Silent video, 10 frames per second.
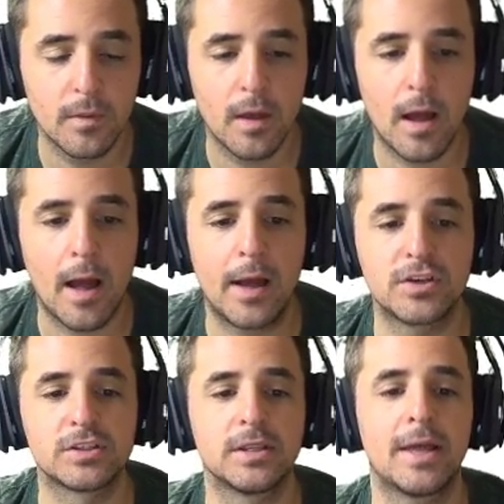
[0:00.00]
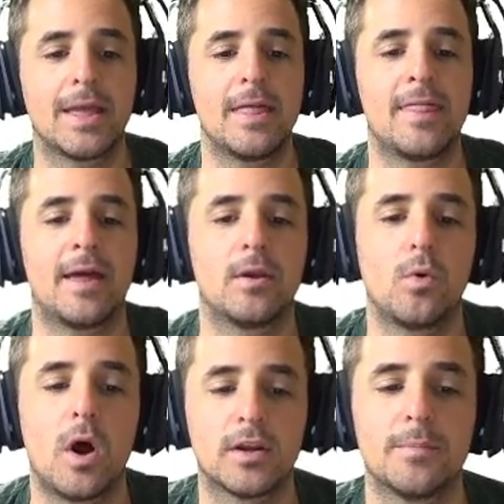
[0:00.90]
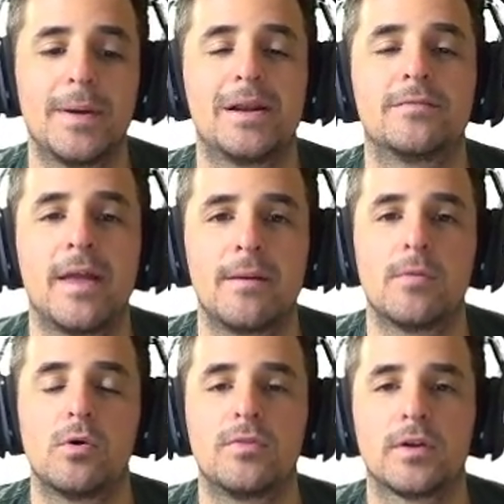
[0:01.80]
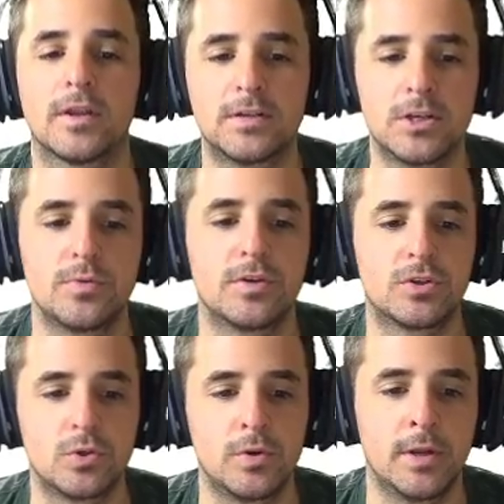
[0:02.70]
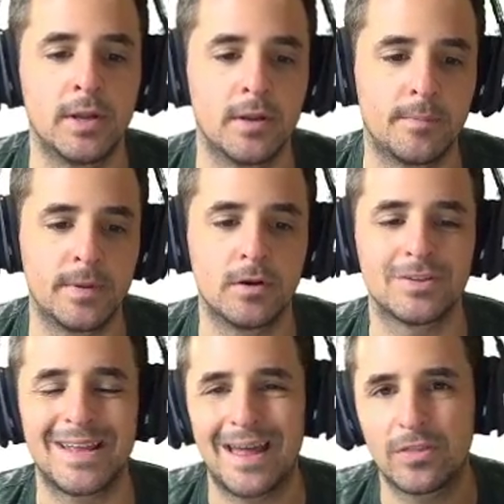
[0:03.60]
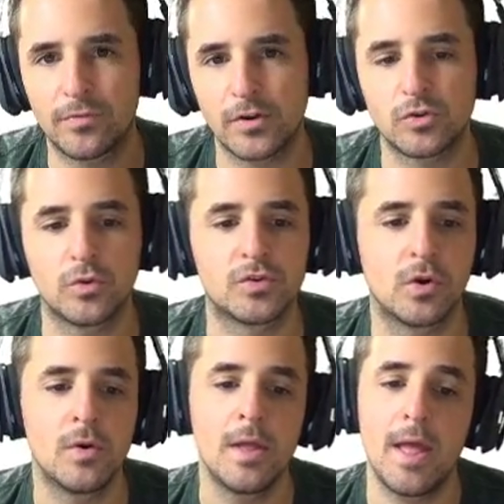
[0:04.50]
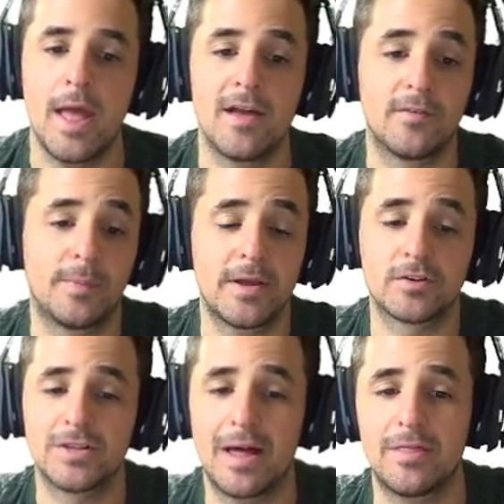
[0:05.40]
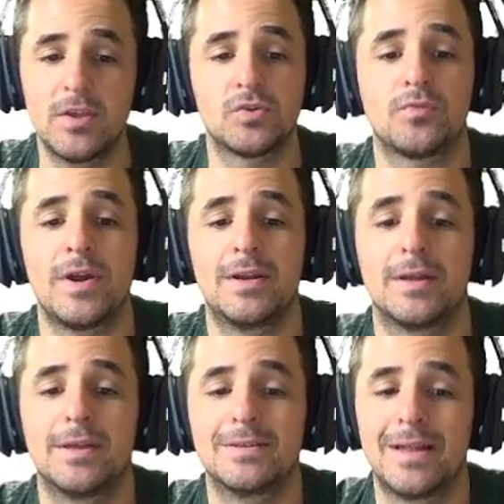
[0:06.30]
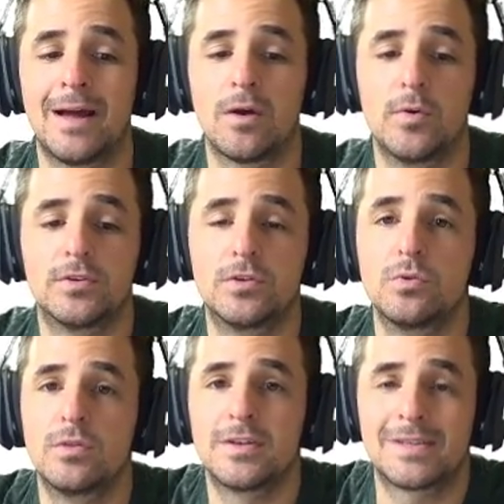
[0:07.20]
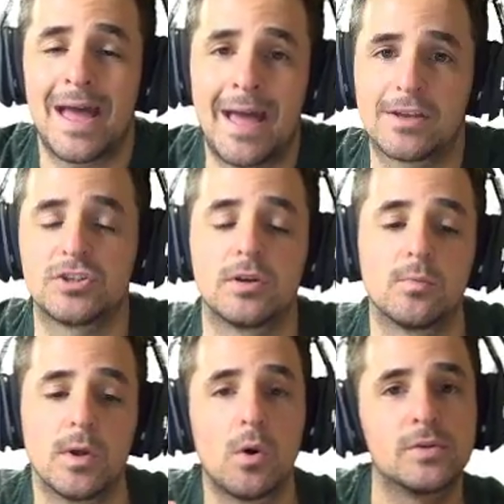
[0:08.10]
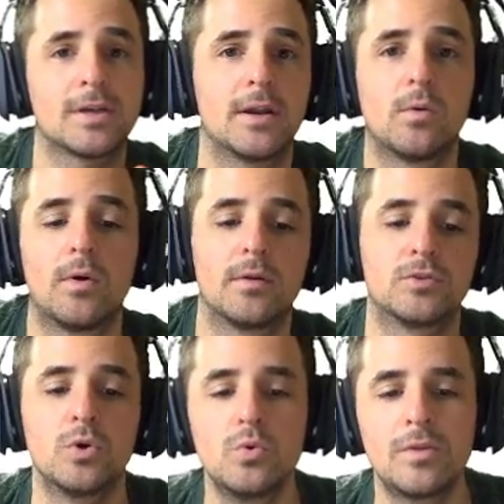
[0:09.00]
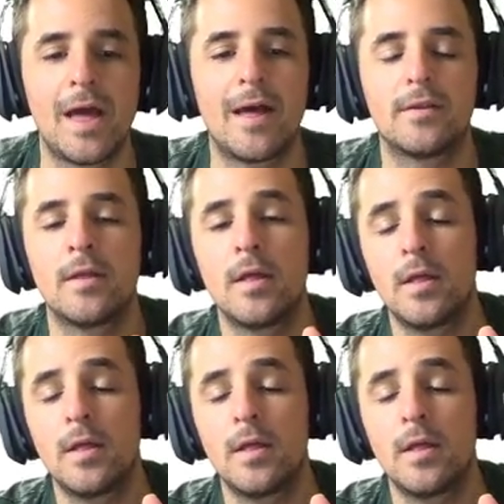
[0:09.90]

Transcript: I just like that on competitive game mode, they're continuing to tune it, it appears, to add thresholds. So, hey, if a player's not this rating, he's not going to do this action. And we always kind of want to tune that.